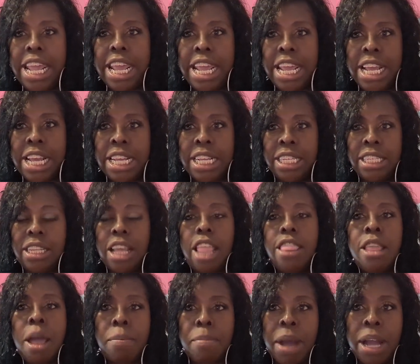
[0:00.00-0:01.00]
is
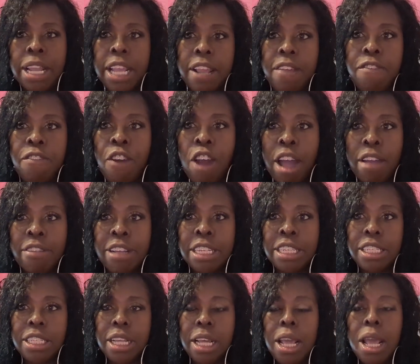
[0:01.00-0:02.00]
the monkey
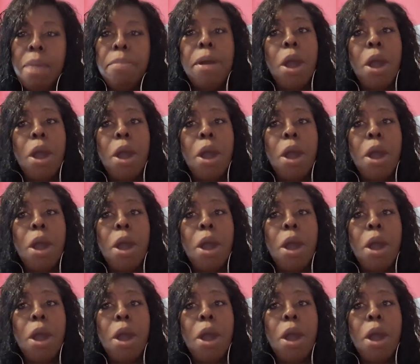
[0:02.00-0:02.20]
forest.